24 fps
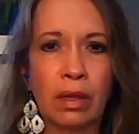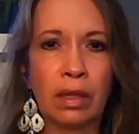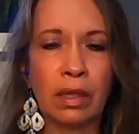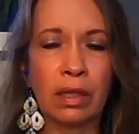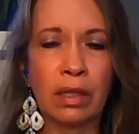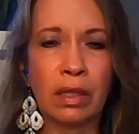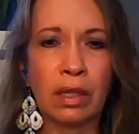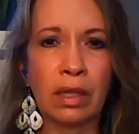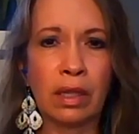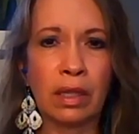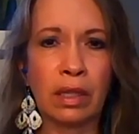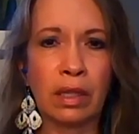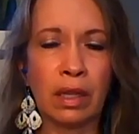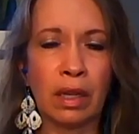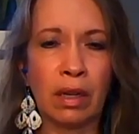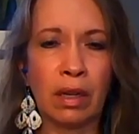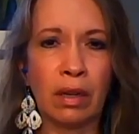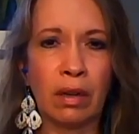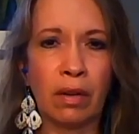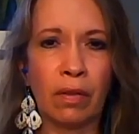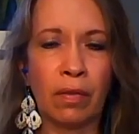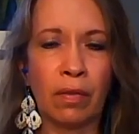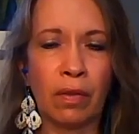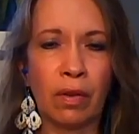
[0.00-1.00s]
Just continue
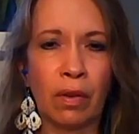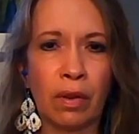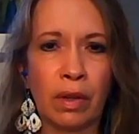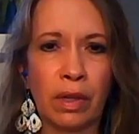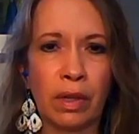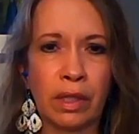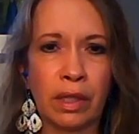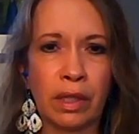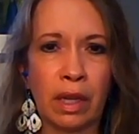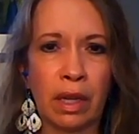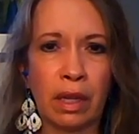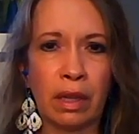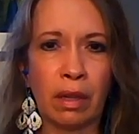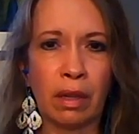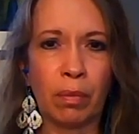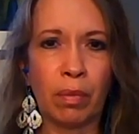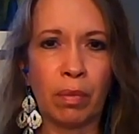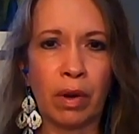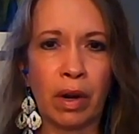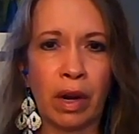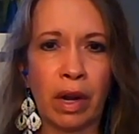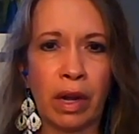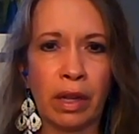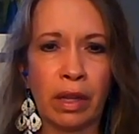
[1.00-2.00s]
to focus on the
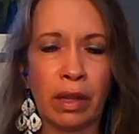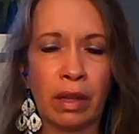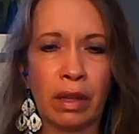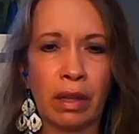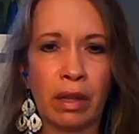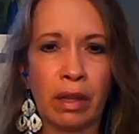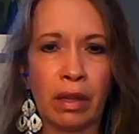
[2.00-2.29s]
breath,